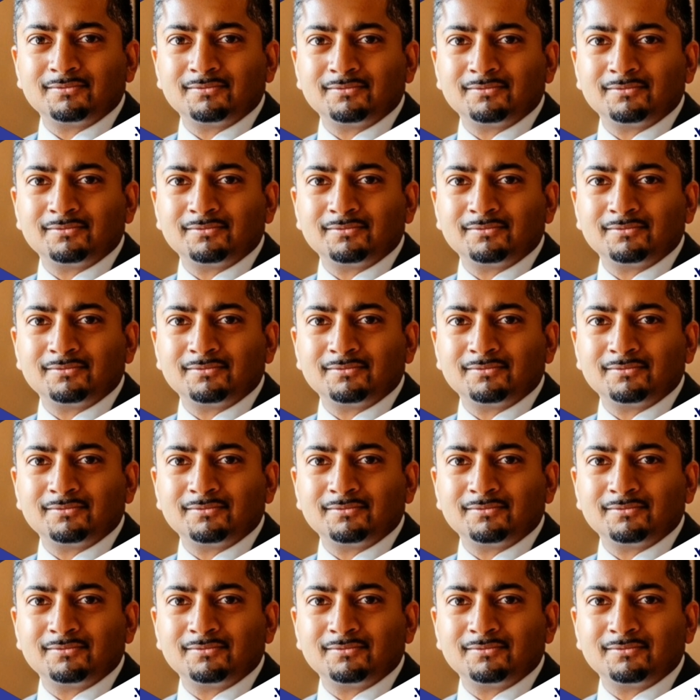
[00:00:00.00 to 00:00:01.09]

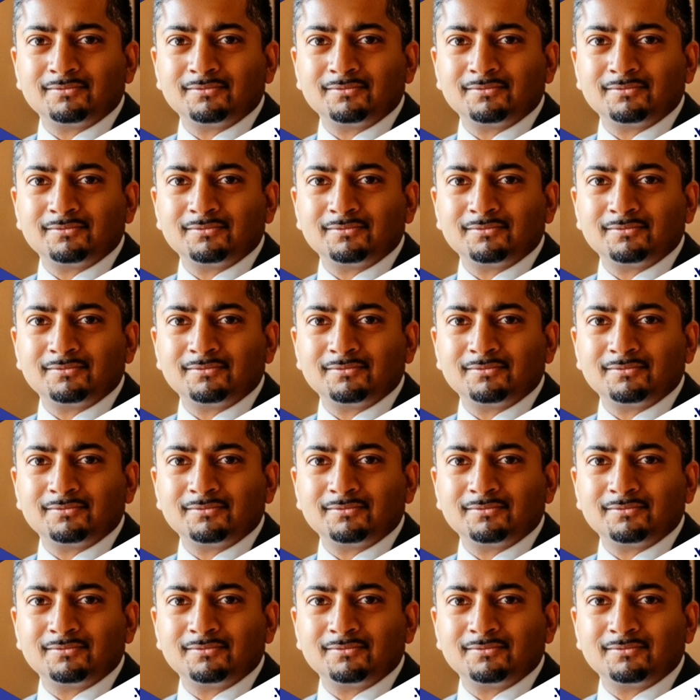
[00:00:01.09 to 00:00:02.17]

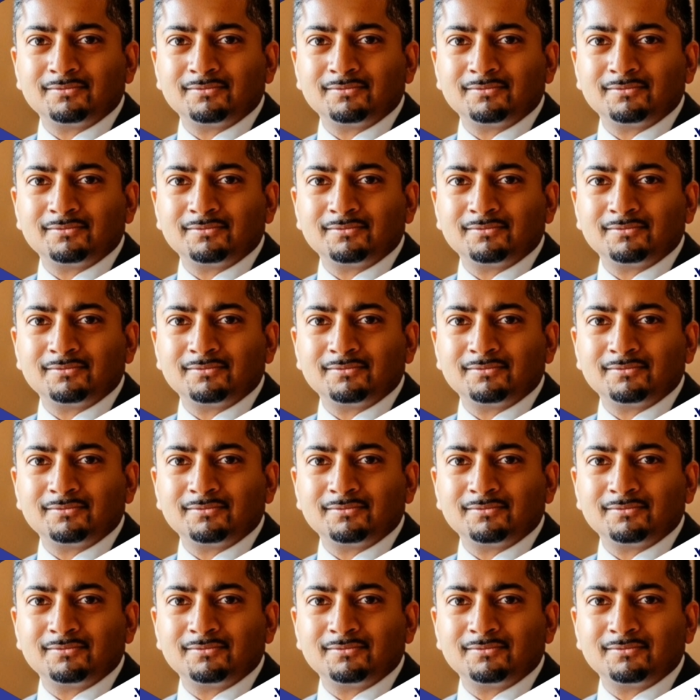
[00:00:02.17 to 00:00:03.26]

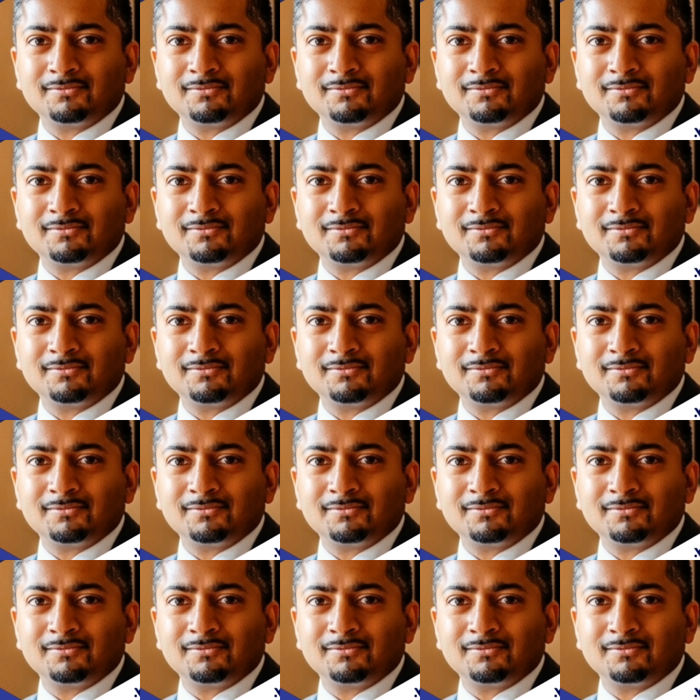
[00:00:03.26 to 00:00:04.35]

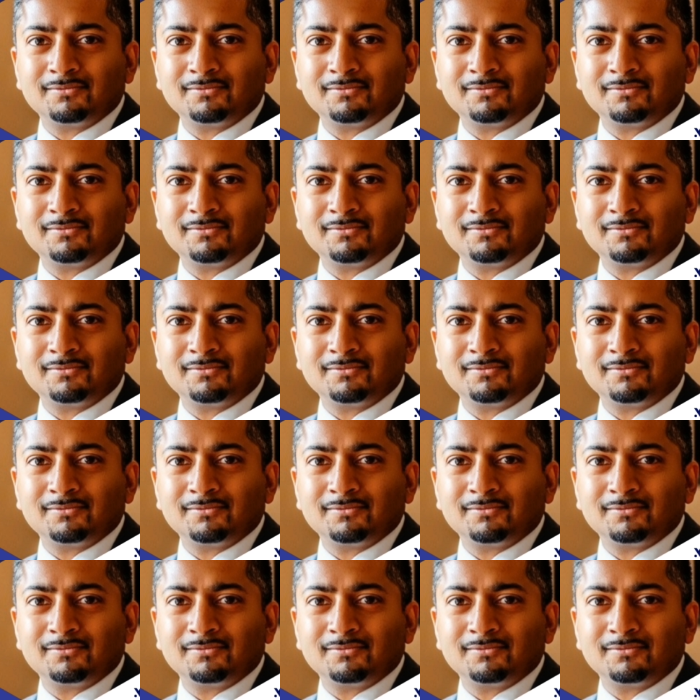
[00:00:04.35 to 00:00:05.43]

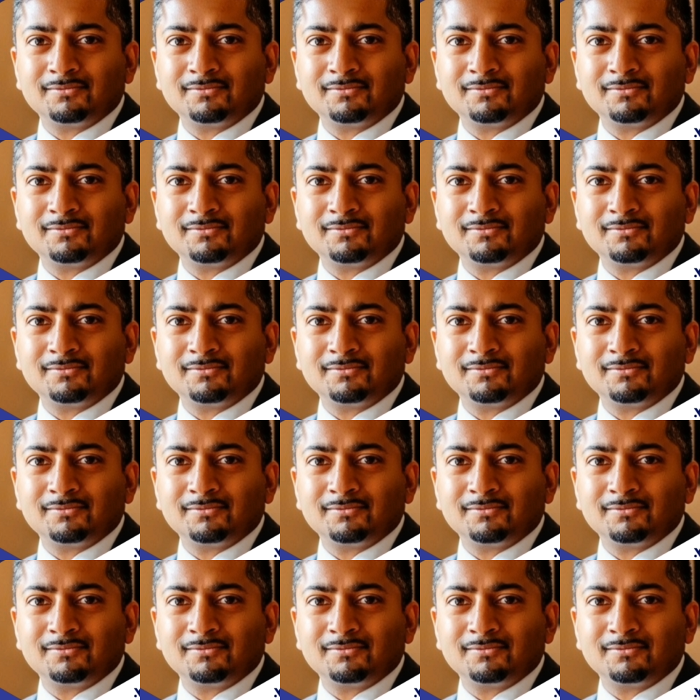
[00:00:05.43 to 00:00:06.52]

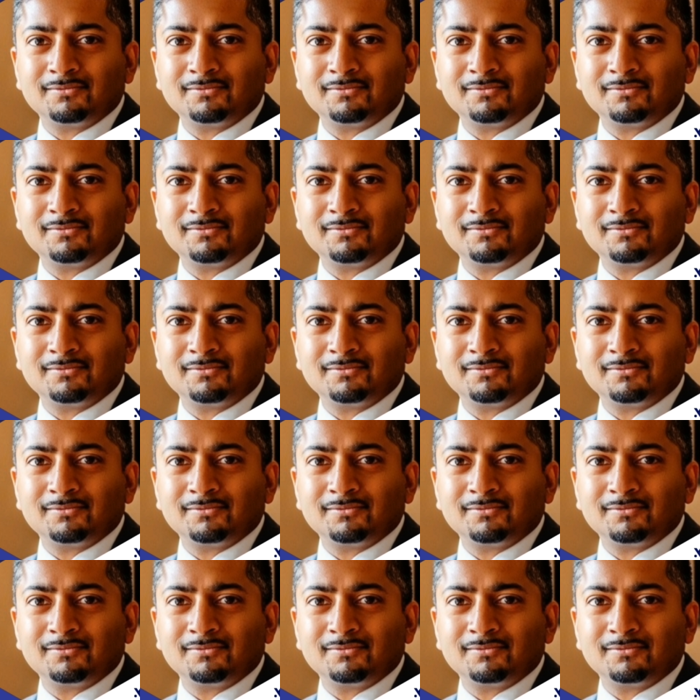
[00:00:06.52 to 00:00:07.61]

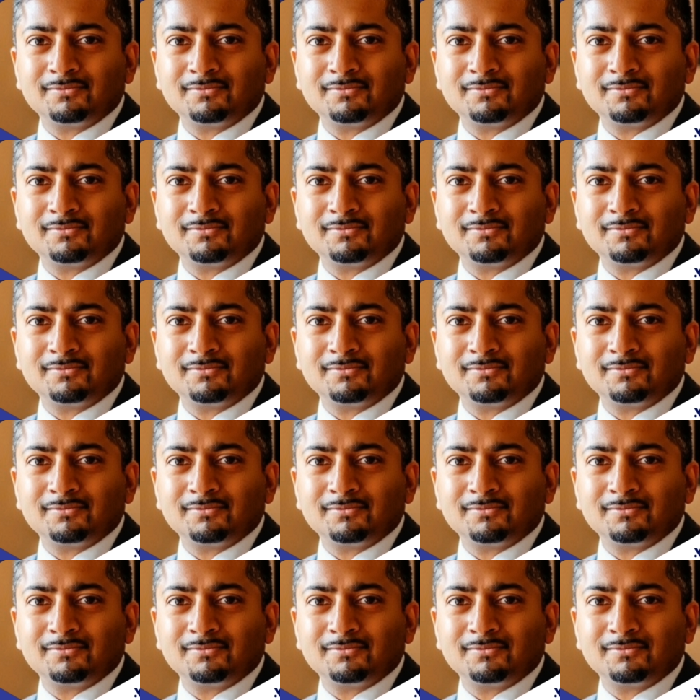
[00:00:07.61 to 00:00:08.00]
This is a still picture; no speech is visible.